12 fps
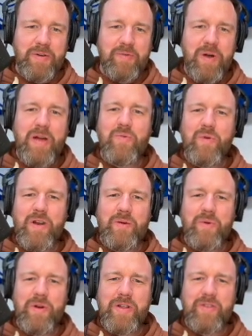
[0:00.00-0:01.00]

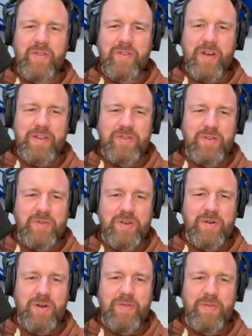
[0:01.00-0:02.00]
What is the size? Do you
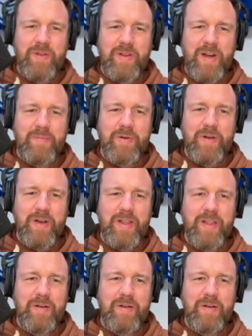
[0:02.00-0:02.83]
know off the top of your head?